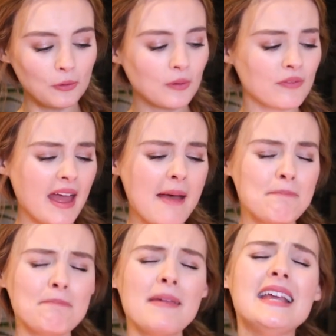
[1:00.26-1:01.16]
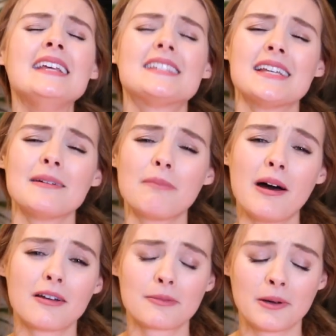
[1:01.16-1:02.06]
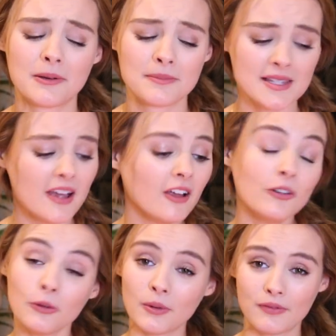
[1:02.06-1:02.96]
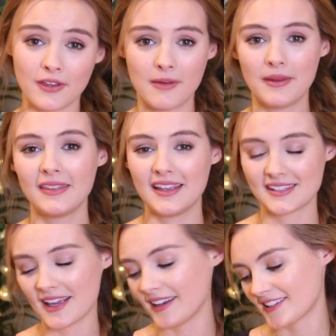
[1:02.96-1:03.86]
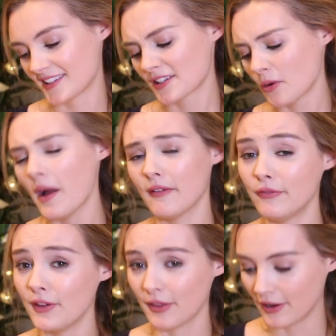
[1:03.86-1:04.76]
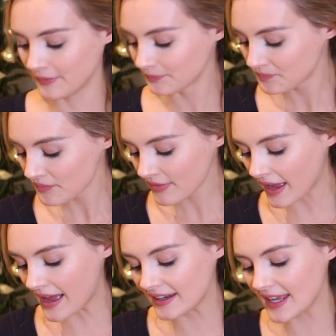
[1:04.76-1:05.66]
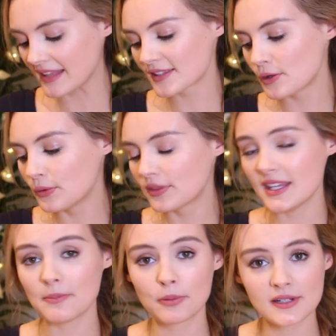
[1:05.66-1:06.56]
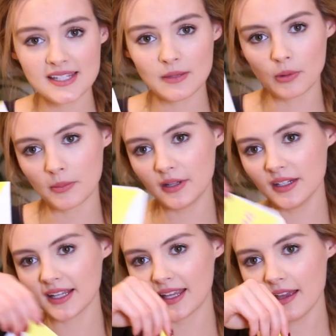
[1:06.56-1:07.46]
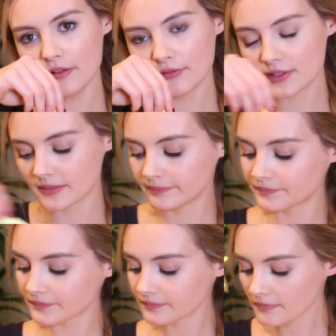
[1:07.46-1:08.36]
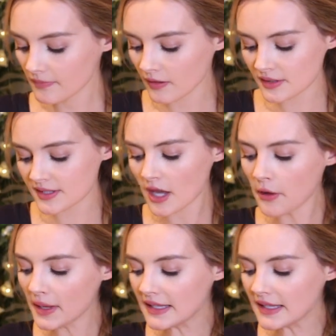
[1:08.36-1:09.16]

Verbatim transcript: all of their amazing bath bombs. Not all of them, there's like just quite a few though. And it's called the Pretty Woman gift. So